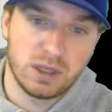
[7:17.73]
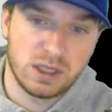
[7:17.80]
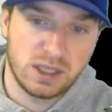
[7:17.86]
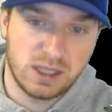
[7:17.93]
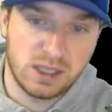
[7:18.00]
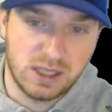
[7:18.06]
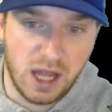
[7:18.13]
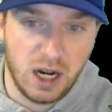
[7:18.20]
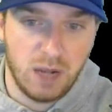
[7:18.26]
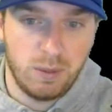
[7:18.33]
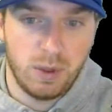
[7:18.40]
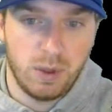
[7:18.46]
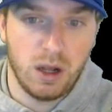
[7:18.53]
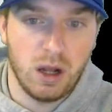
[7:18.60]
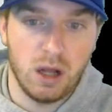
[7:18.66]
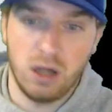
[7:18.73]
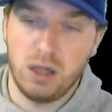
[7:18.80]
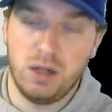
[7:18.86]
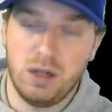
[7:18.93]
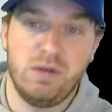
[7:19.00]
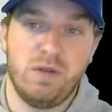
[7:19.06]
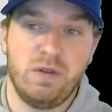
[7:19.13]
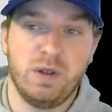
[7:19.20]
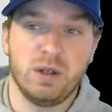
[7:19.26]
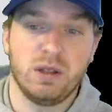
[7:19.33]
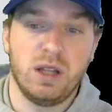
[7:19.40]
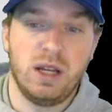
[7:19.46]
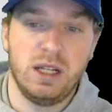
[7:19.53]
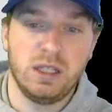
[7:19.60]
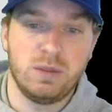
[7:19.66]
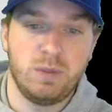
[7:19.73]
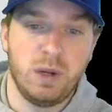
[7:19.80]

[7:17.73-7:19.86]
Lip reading: setup of field lines,